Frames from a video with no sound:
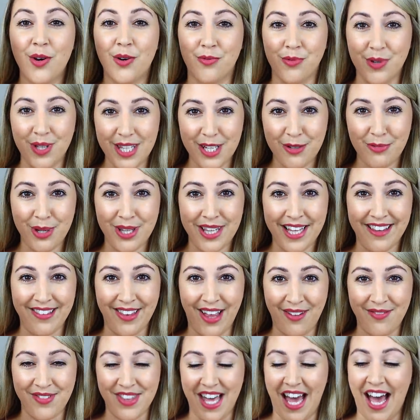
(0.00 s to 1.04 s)
Really, really
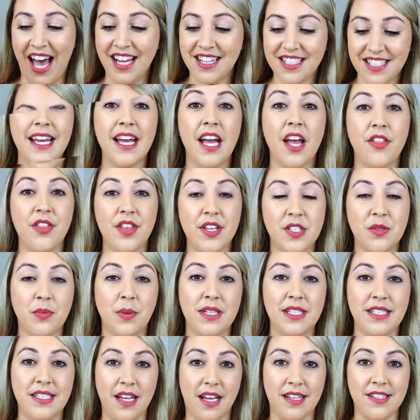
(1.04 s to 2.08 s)
love that. This
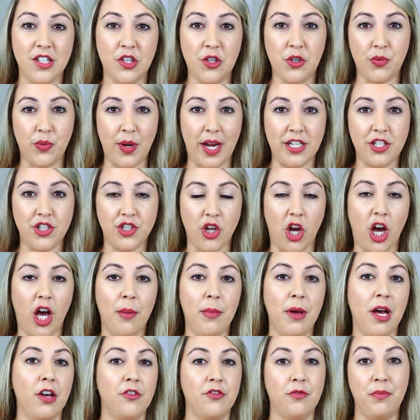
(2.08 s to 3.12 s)
one does a great
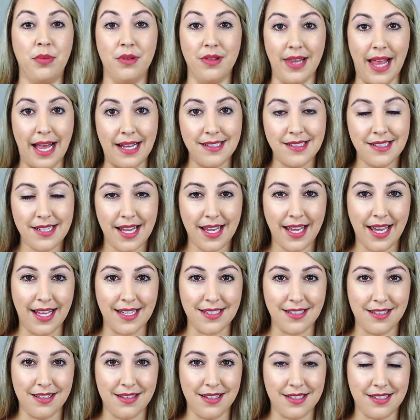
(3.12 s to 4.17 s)
job of blending
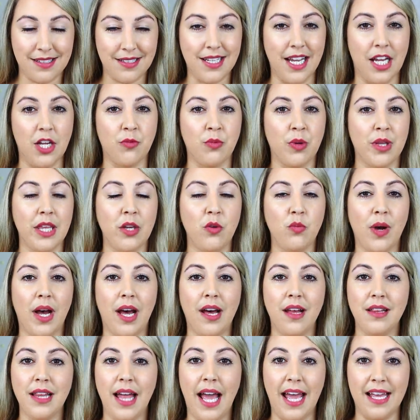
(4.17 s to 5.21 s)
into the skin really
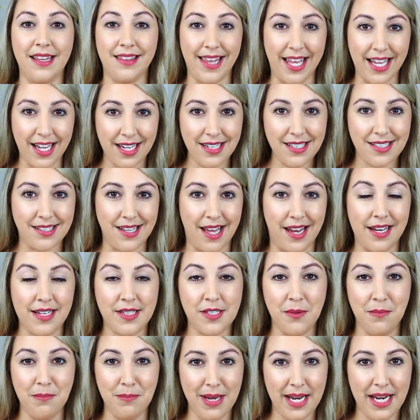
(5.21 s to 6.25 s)
well. And like I said,
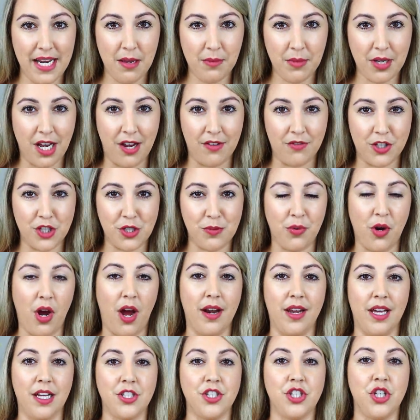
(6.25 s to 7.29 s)
it's a medium coverage
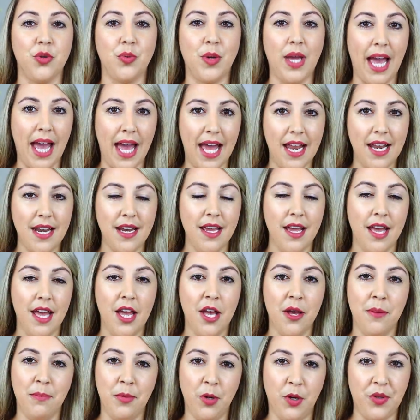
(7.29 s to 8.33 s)
product. You can
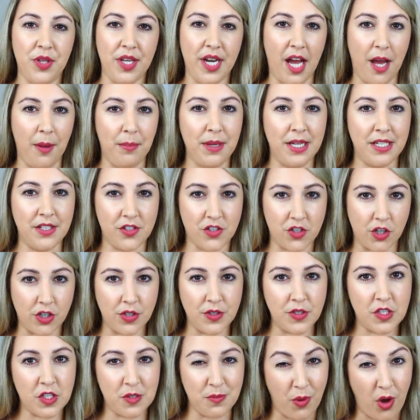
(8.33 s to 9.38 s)
build it up in
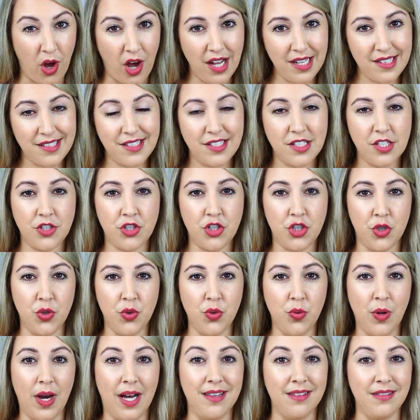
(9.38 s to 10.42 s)
certain spots
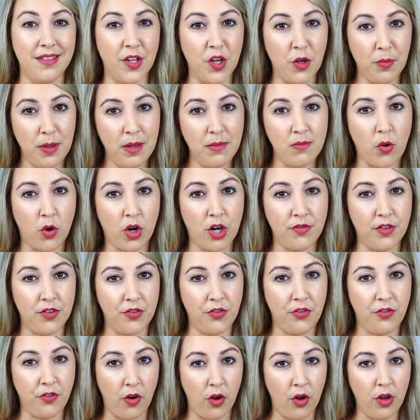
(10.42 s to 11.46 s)
to a little bit more of a
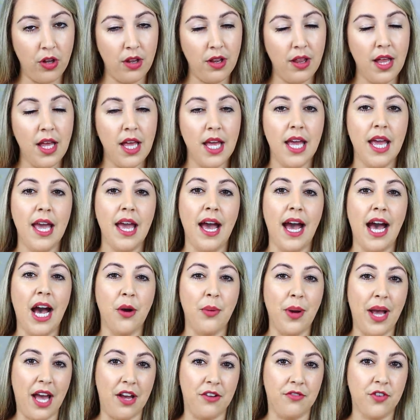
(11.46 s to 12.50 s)
full.
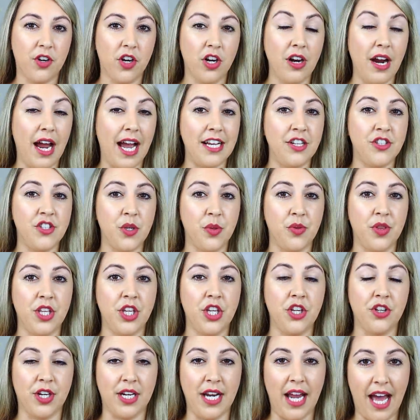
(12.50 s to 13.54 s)
However, I do think
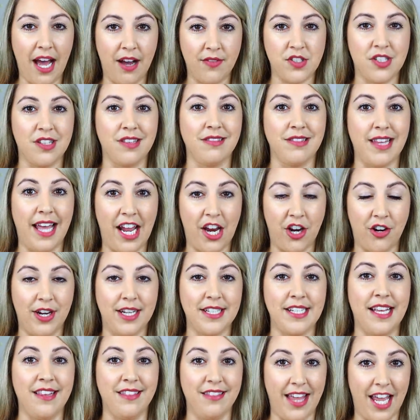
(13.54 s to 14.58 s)
you're going to have to layer
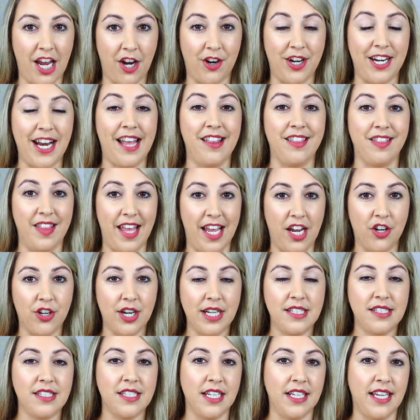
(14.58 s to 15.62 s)
it and layer it and layer
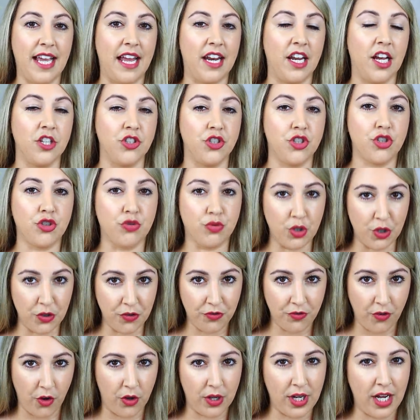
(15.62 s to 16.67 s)
it to get a true
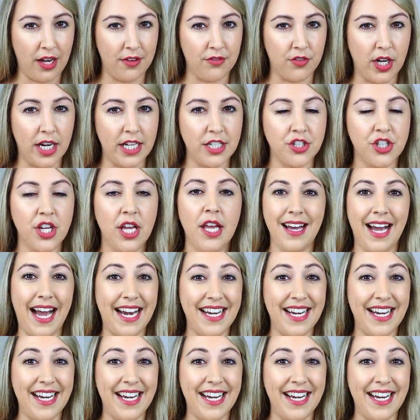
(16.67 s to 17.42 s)
full coverage.